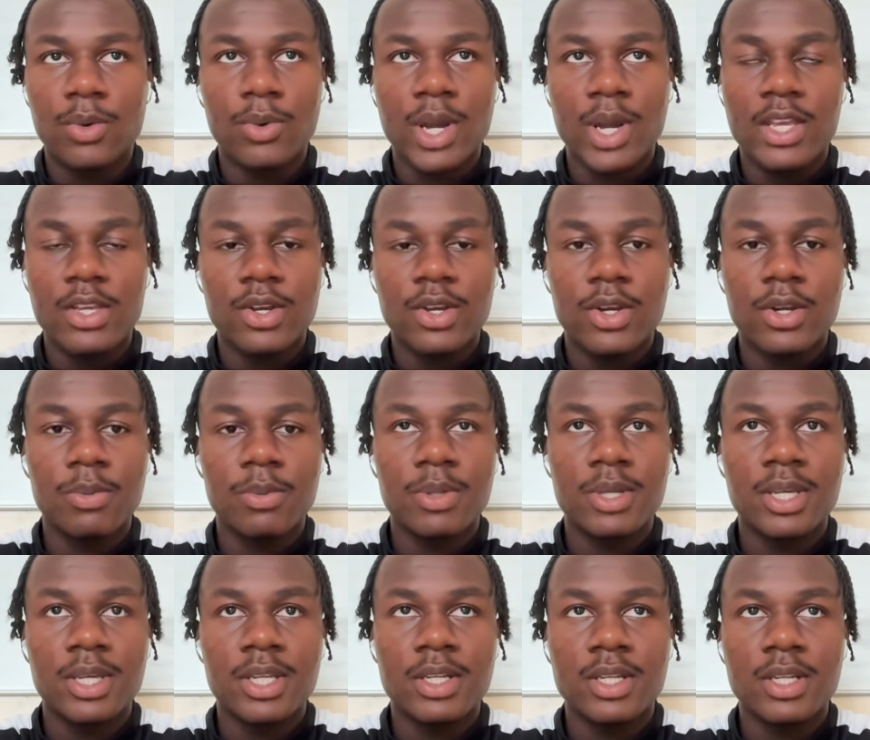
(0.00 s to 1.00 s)
where you're going to
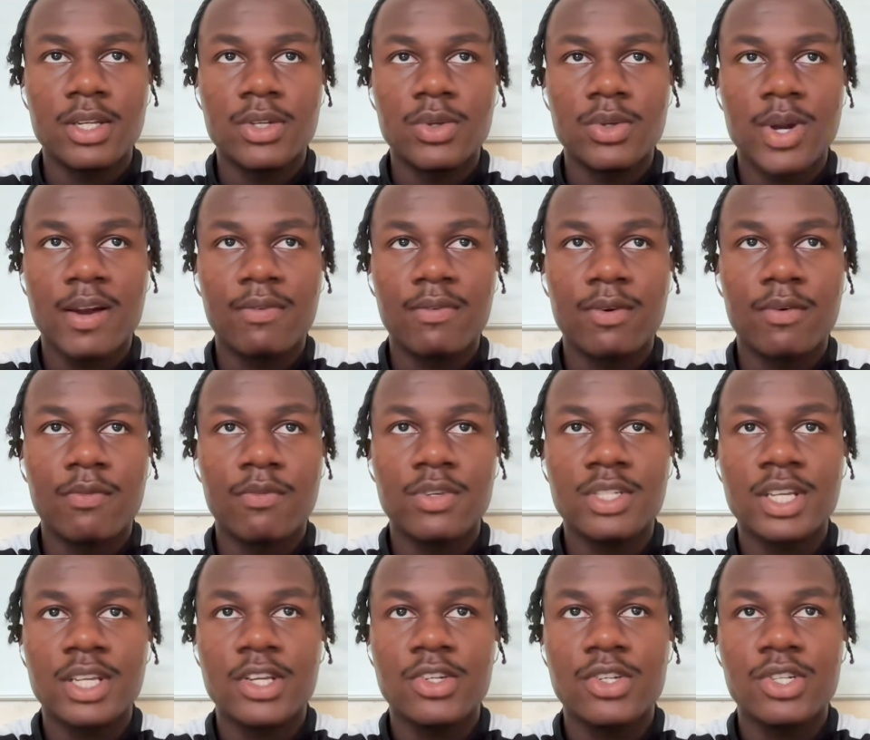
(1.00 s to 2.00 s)
be? And you have
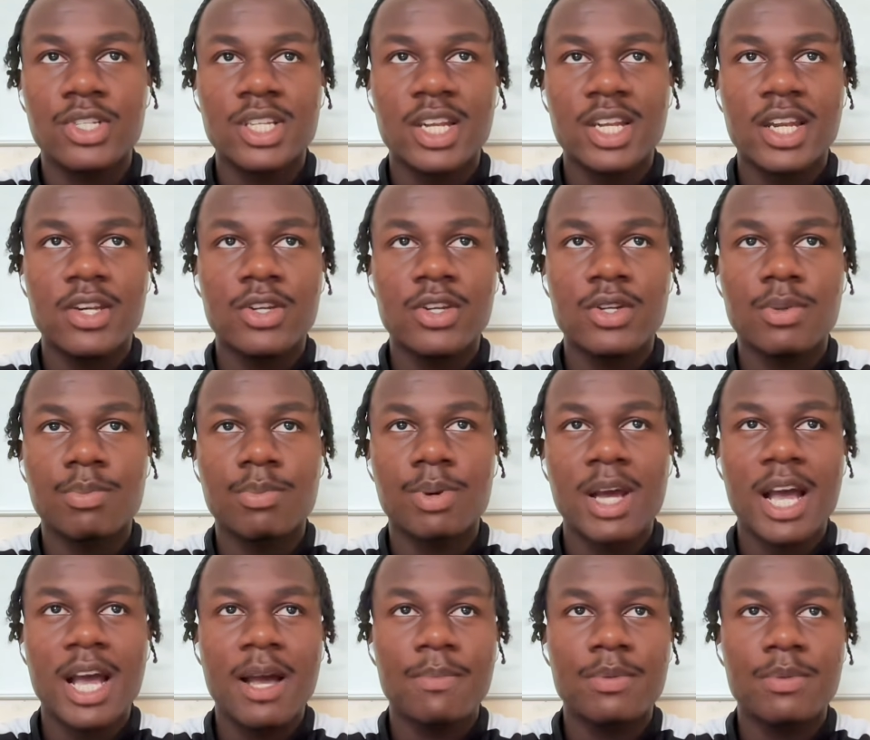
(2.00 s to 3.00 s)
conversations, and then
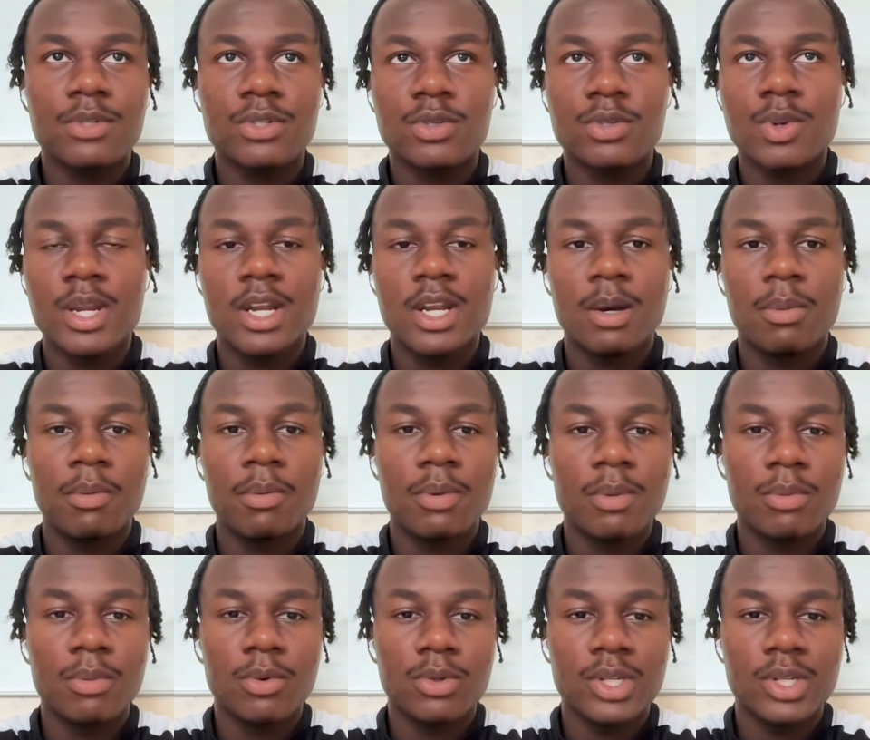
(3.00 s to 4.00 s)
perhaps you end up a
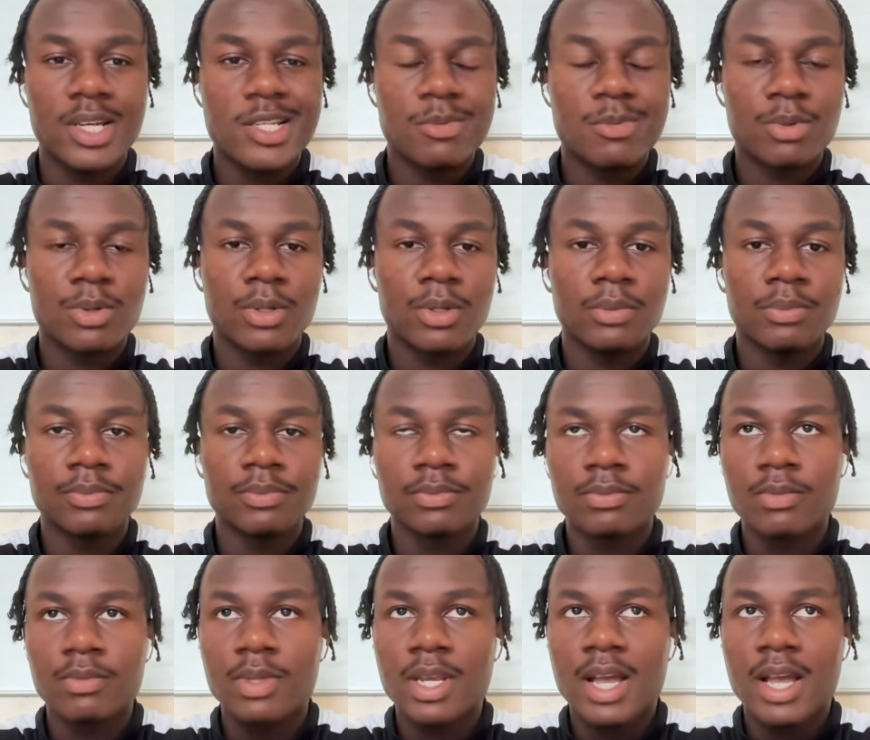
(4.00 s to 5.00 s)
bit more desperate.
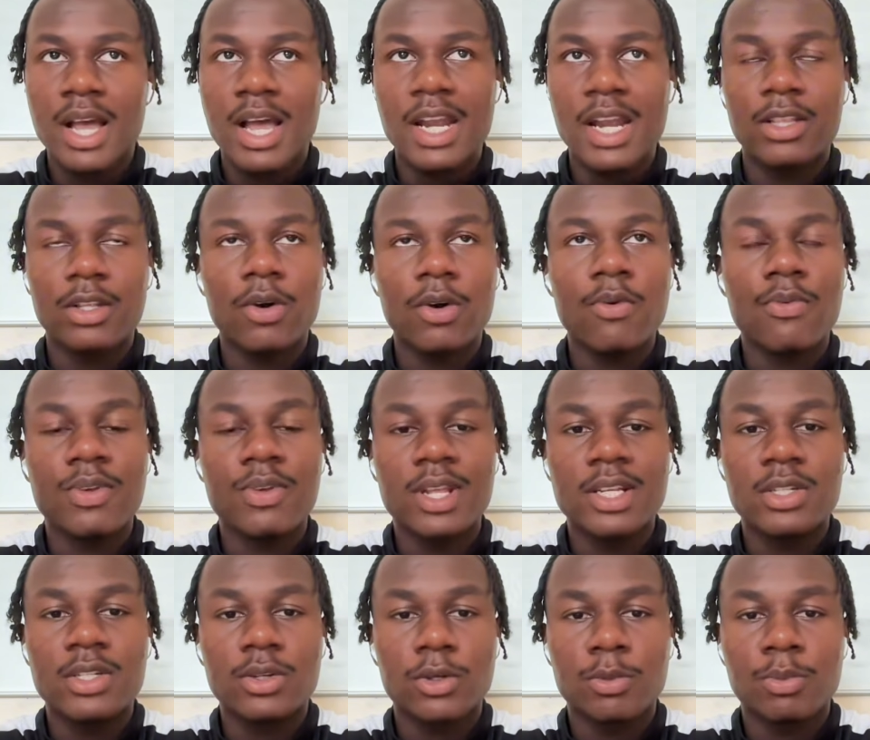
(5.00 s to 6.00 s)
And I don't think
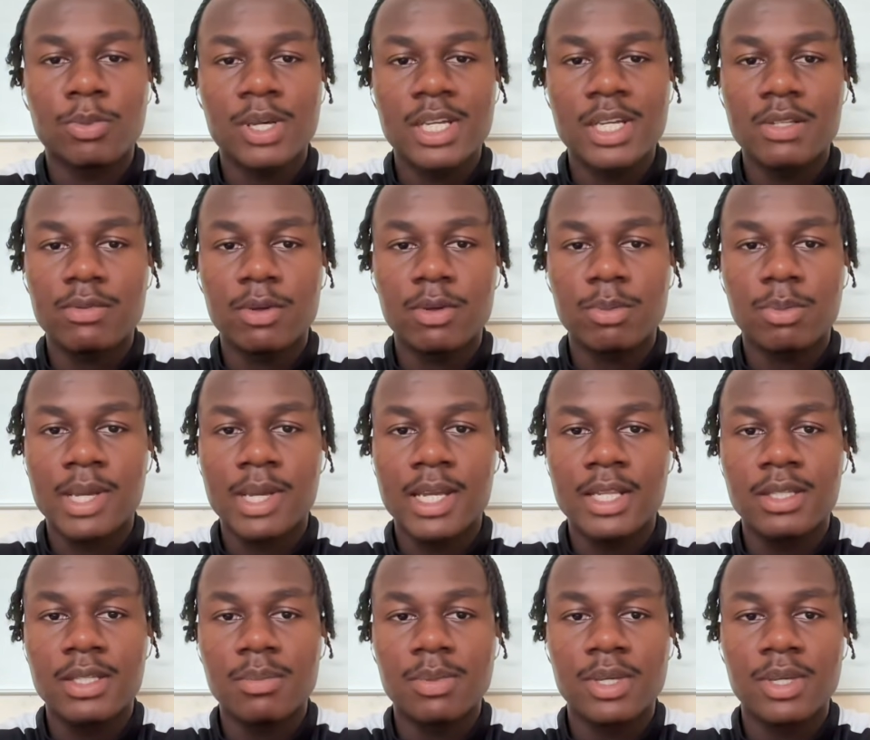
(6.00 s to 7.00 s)
that's a good place for a
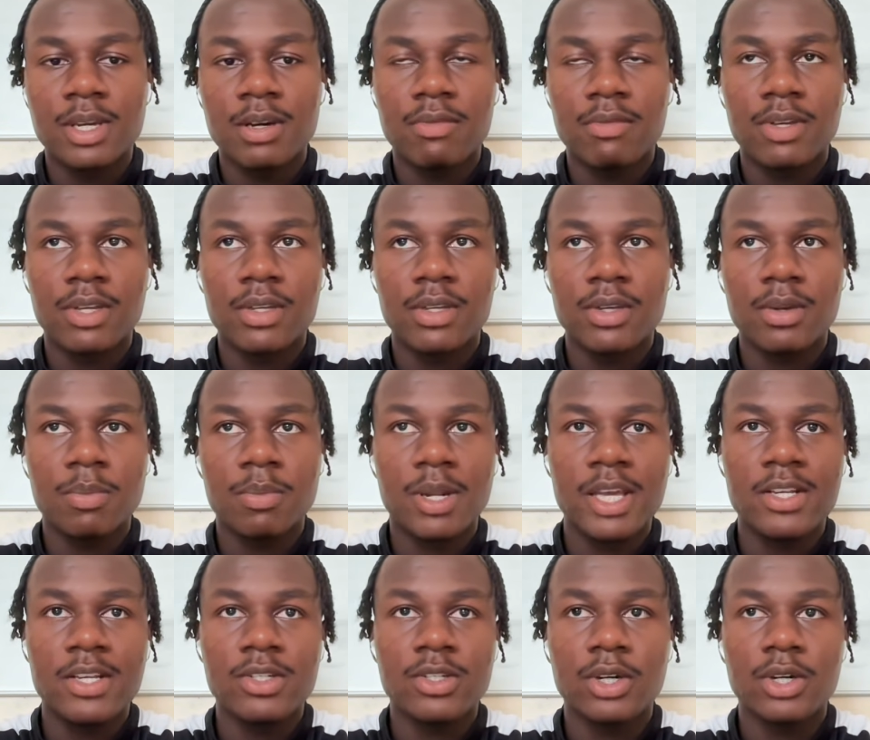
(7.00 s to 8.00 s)
player to be. I think the
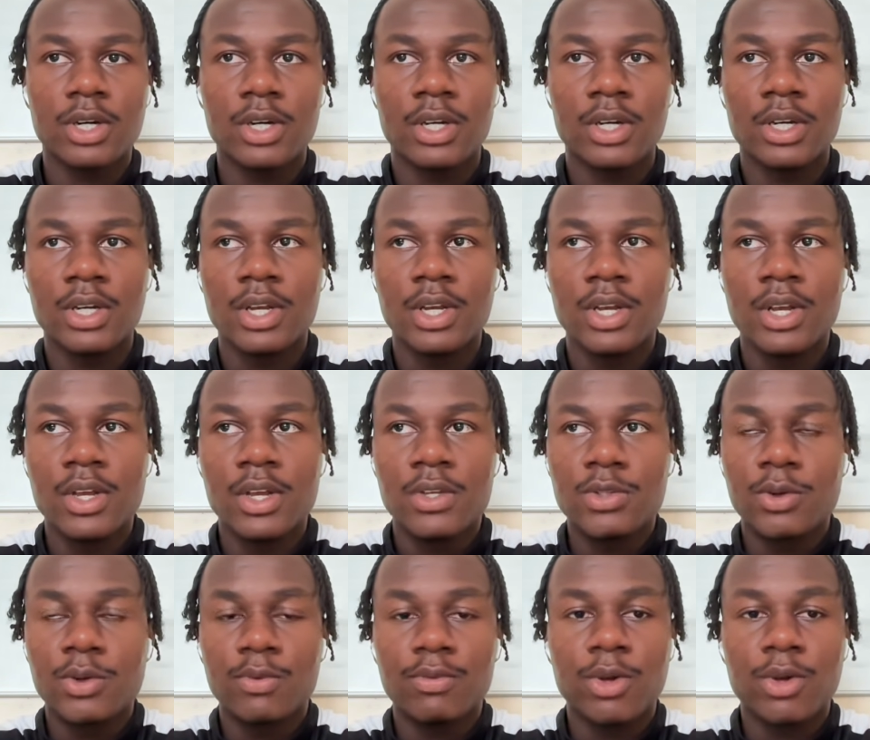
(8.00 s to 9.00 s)
player's got to
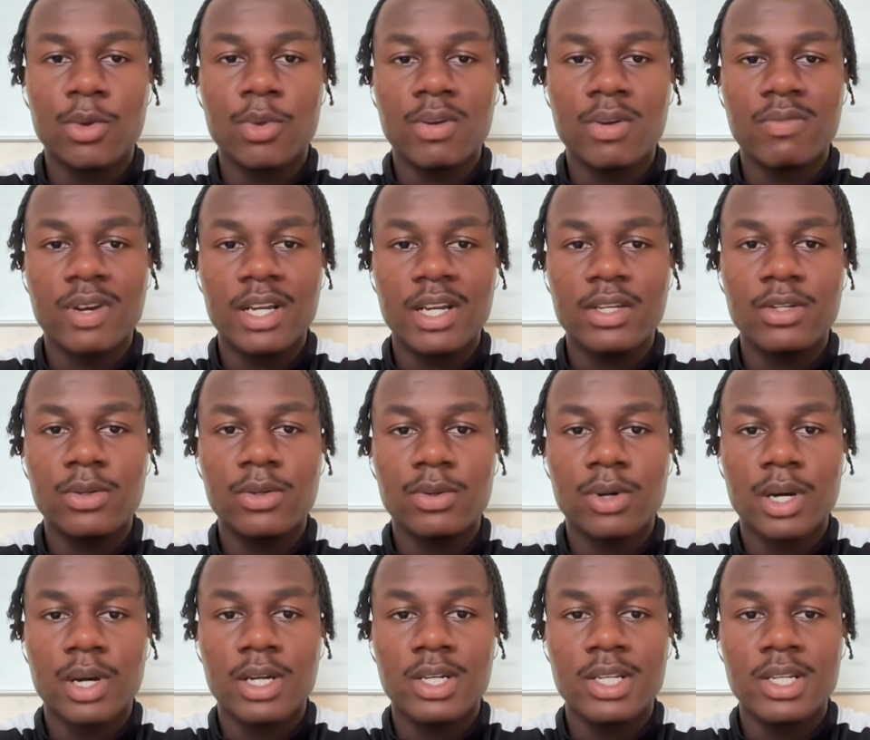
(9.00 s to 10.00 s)
sort of know their
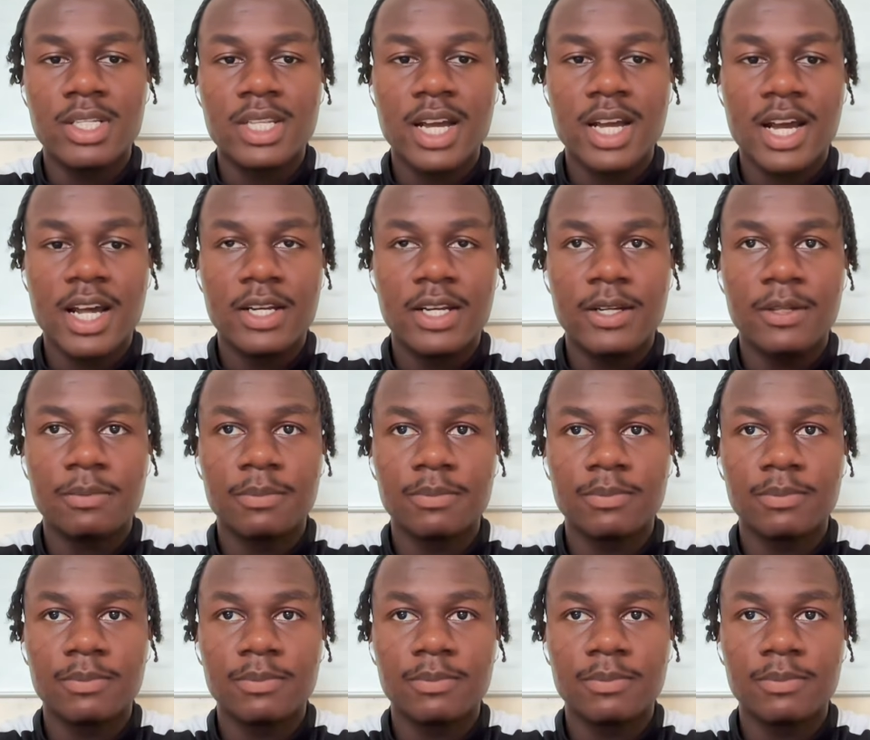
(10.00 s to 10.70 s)
value, understand,